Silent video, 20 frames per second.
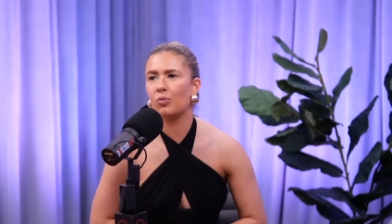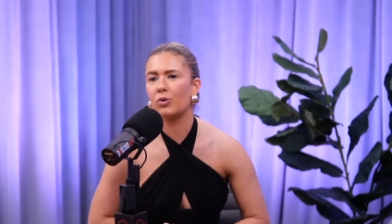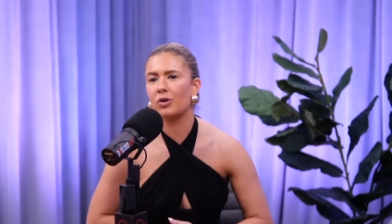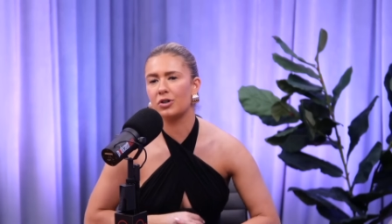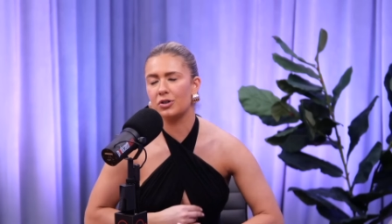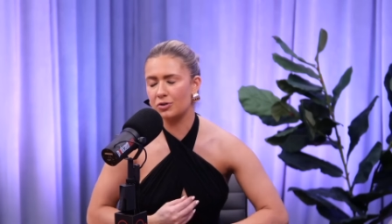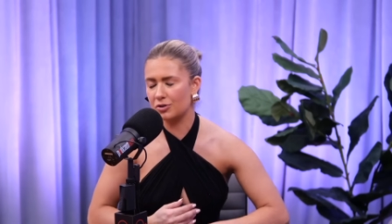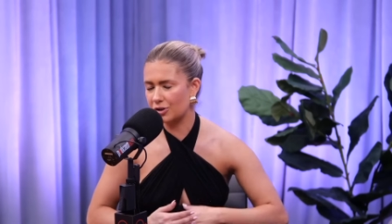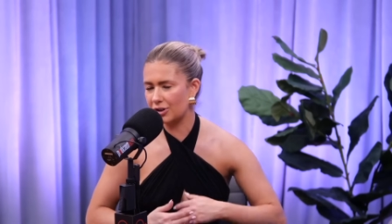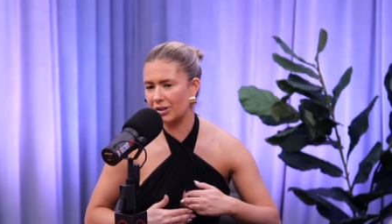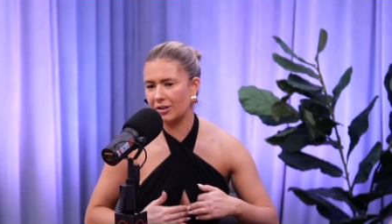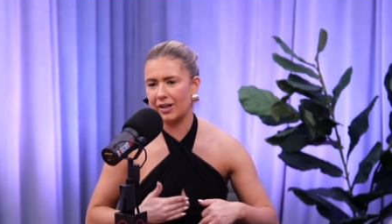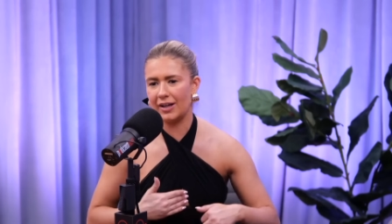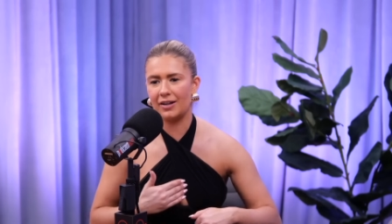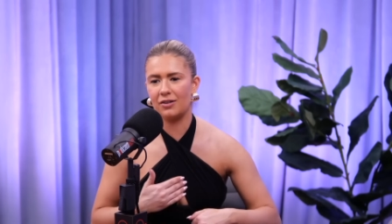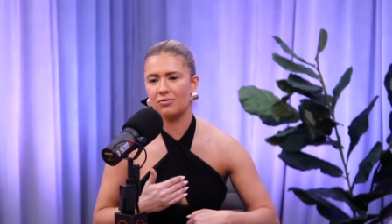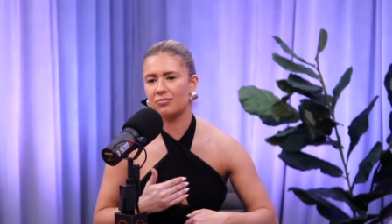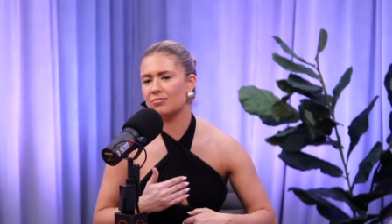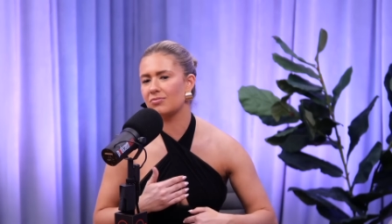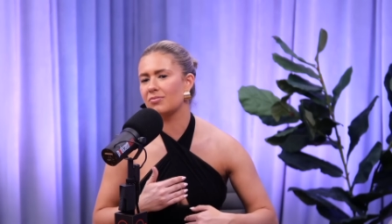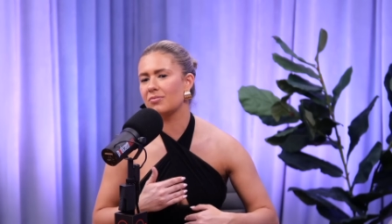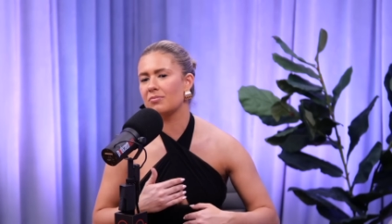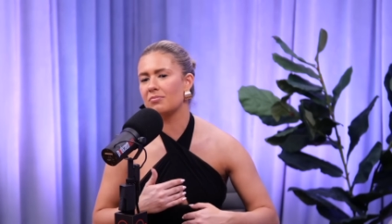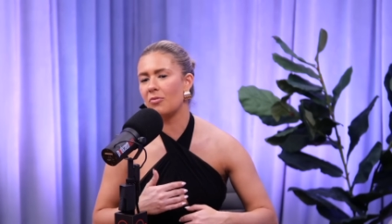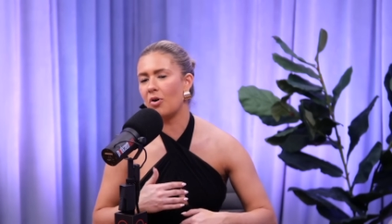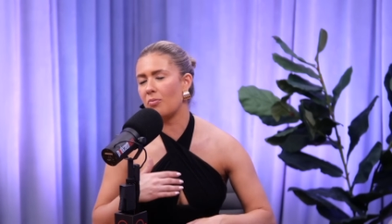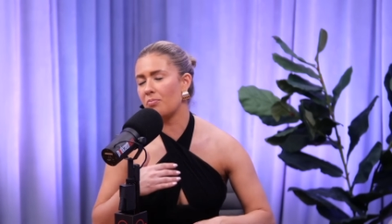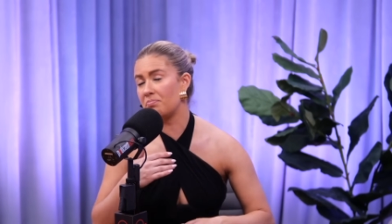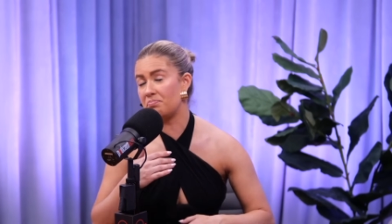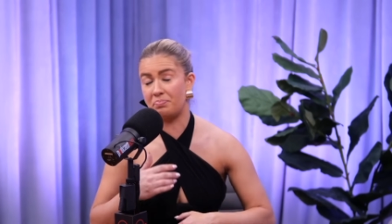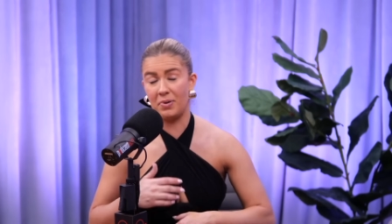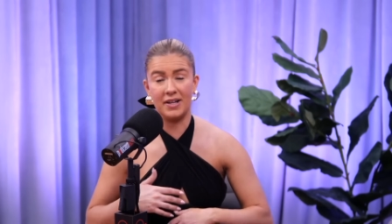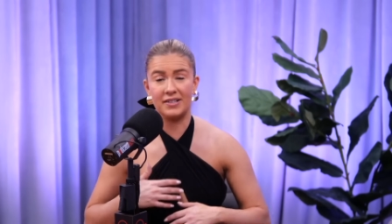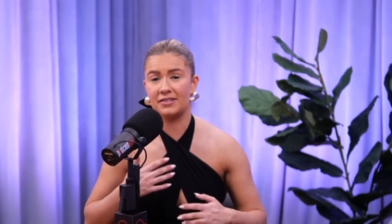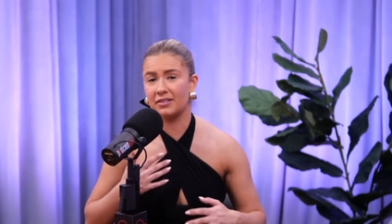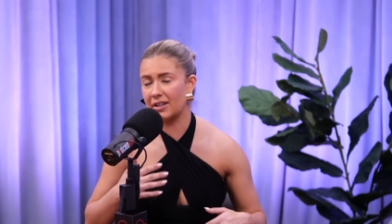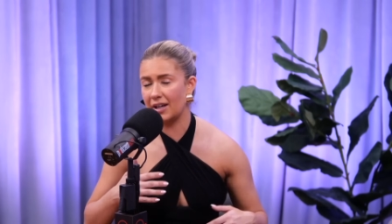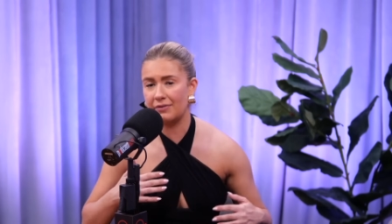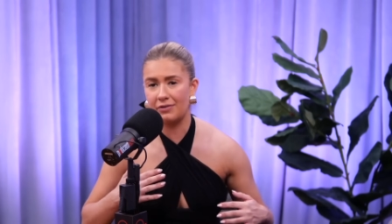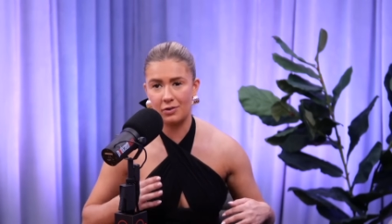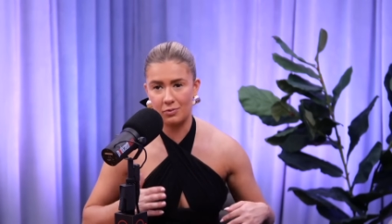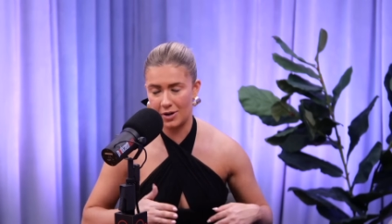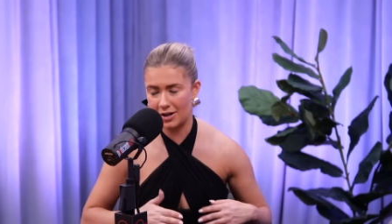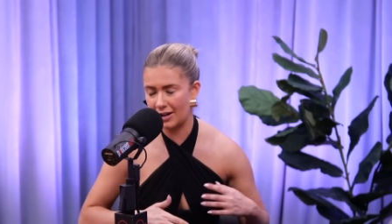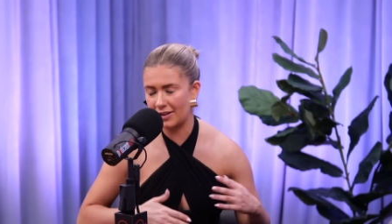usually basically every week